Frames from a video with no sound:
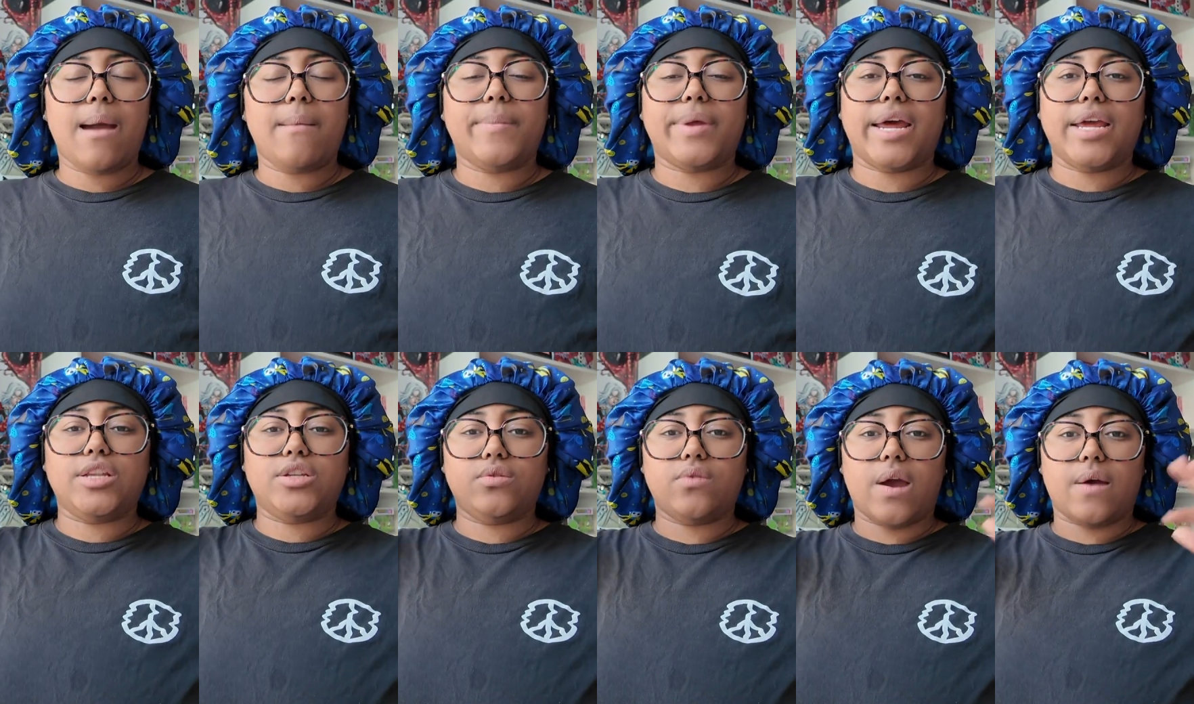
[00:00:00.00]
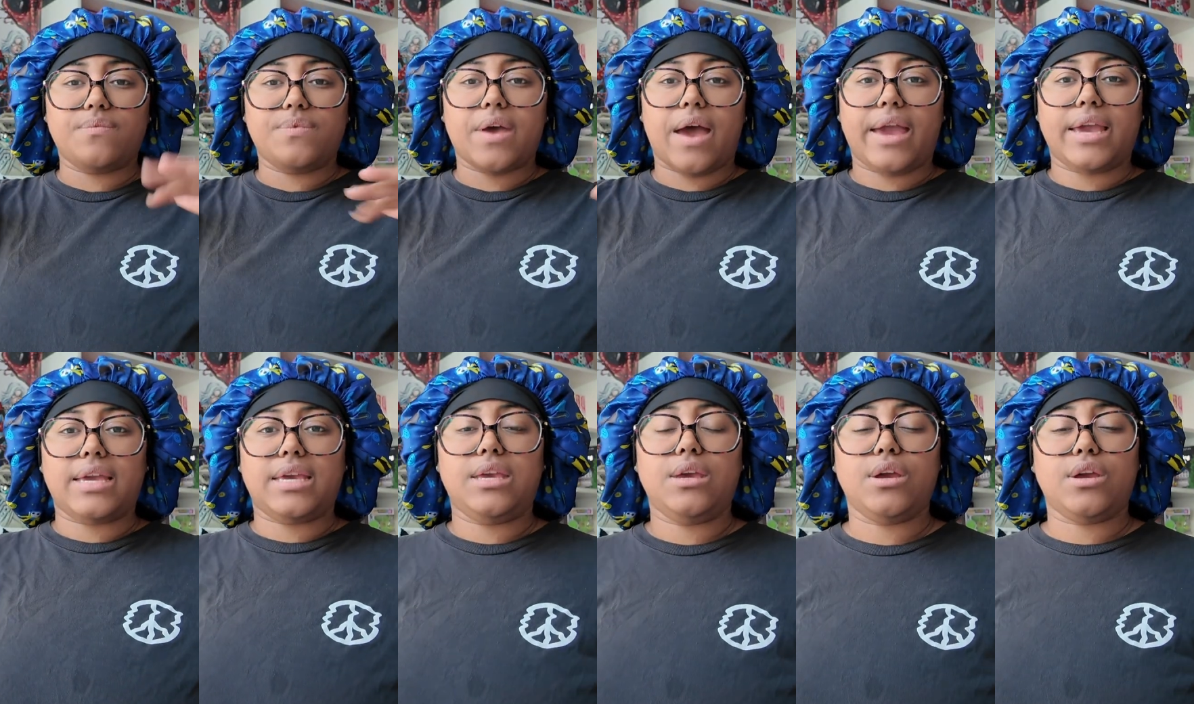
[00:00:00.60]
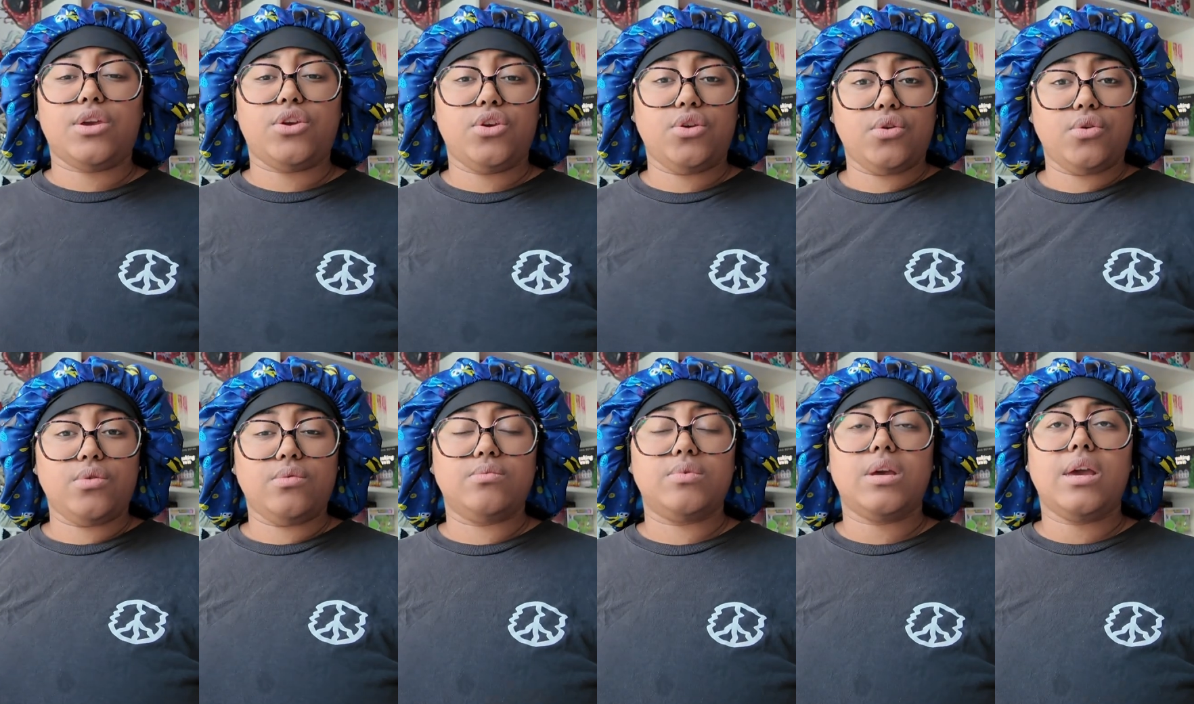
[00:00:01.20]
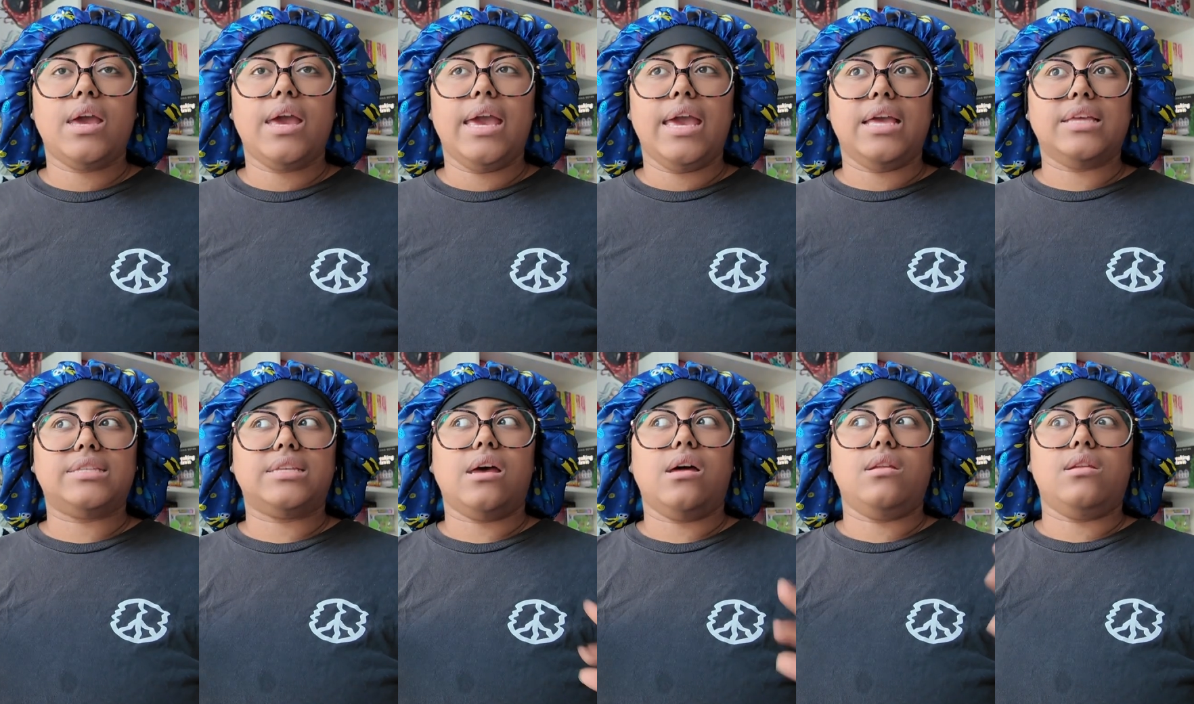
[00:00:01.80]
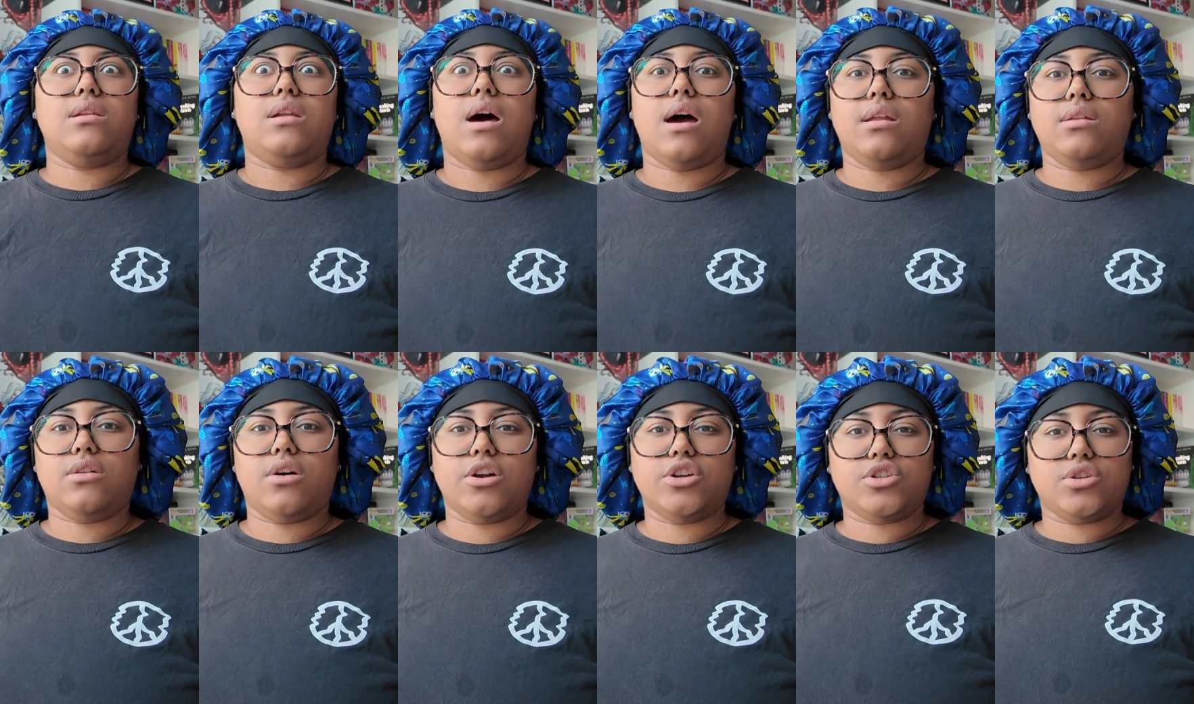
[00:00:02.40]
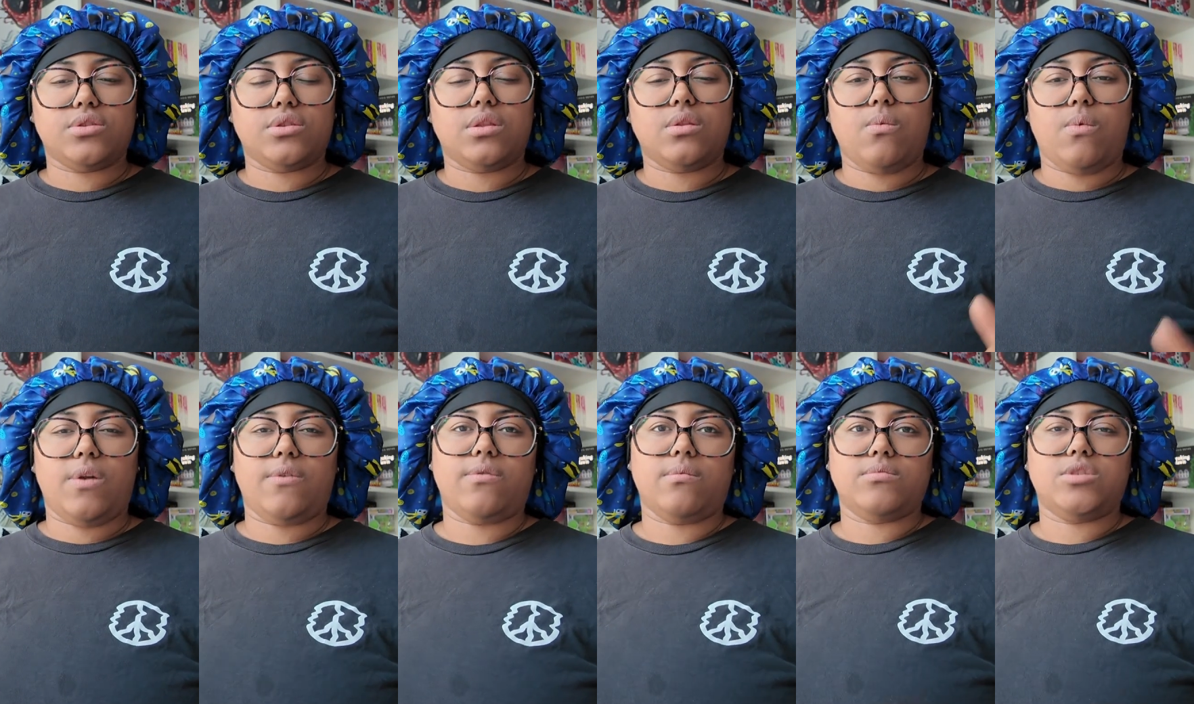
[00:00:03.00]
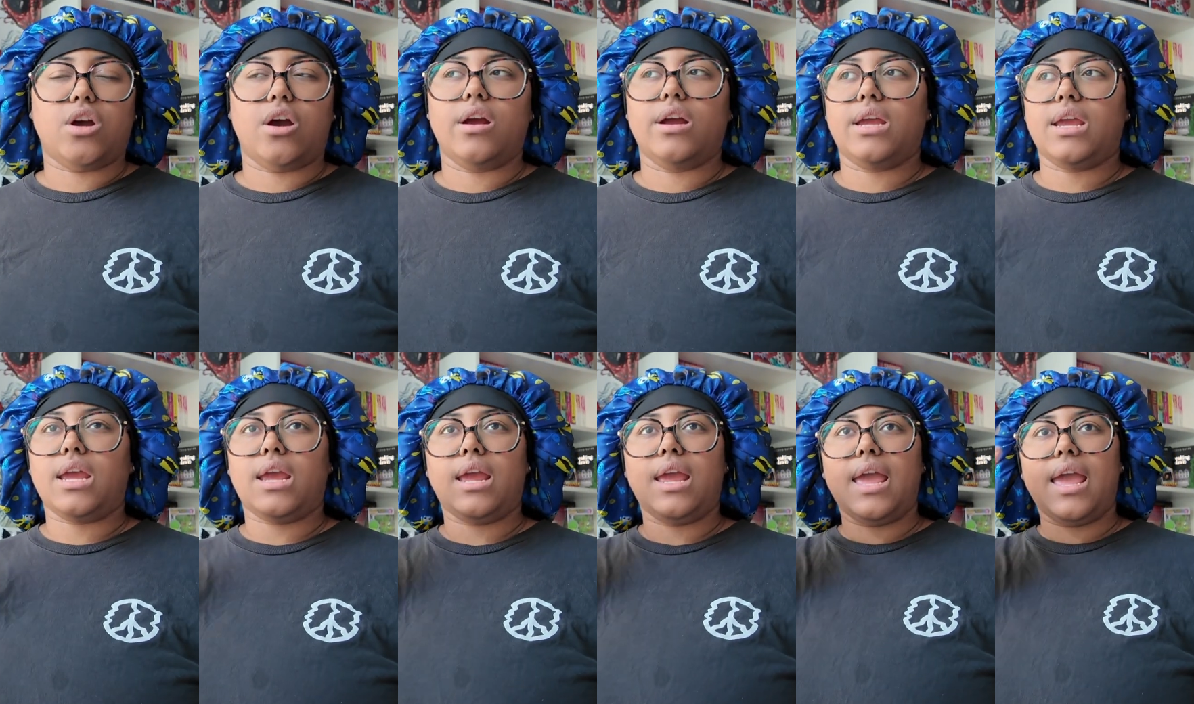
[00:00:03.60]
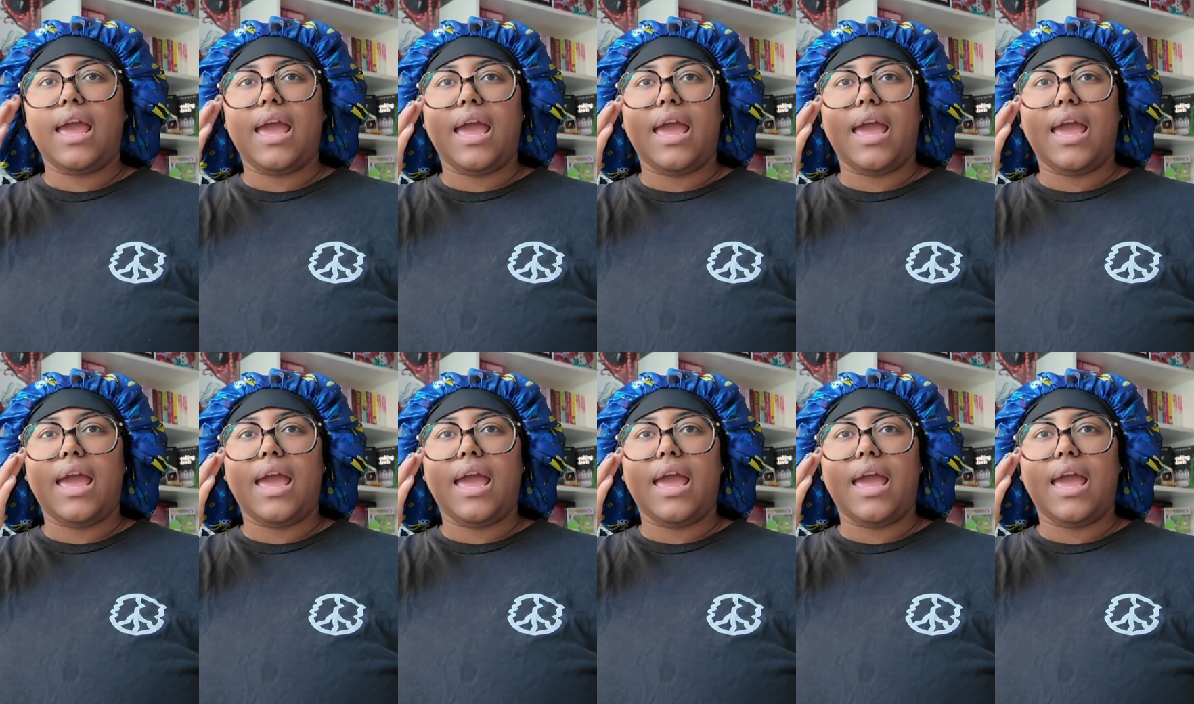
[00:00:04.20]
But I do have the IKEA Cube. It's a lot larger than the one from Target.